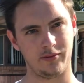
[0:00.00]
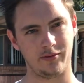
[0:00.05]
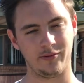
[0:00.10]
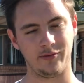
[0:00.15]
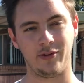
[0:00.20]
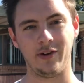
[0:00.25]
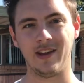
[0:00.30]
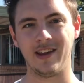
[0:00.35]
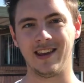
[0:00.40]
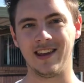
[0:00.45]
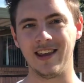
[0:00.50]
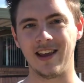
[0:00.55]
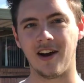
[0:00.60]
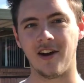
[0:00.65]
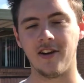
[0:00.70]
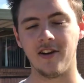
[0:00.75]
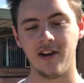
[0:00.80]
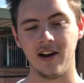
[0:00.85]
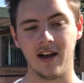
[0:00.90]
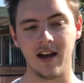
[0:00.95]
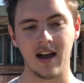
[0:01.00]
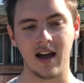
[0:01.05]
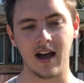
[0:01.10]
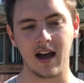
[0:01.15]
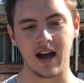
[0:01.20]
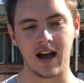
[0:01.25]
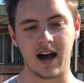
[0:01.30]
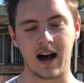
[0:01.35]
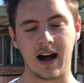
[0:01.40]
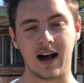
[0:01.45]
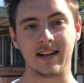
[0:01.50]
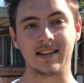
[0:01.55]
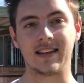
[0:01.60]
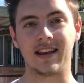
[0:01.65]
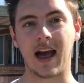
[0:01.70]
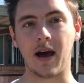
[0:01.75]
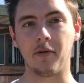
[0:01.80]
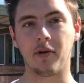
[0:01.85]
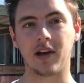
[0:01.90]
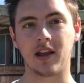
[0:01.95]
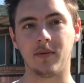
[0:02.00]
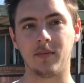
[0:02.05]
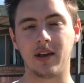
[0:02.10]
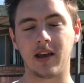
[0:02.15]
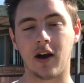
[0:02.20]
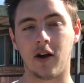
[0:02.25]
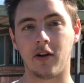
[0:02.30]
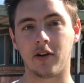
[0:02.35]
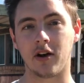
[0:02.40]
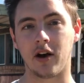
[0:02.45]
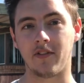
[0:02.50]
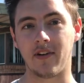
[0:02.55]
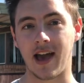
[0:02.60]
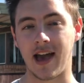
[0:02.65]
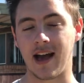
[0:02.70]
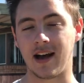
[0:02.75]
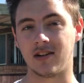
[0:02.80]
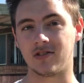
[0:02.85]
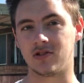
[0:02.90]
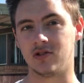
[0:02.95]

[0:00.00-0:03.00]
video. Today we're going to be going over how